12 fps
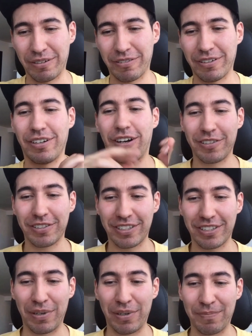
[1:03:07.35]
like
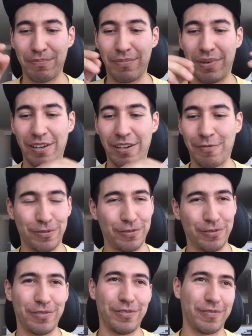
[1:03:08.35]
obviously they bring money
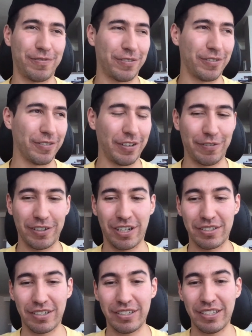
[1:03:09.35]
from
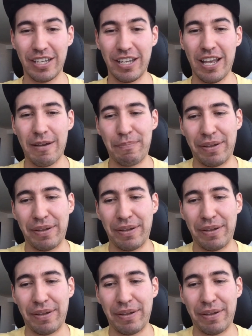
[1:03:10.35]
different countries,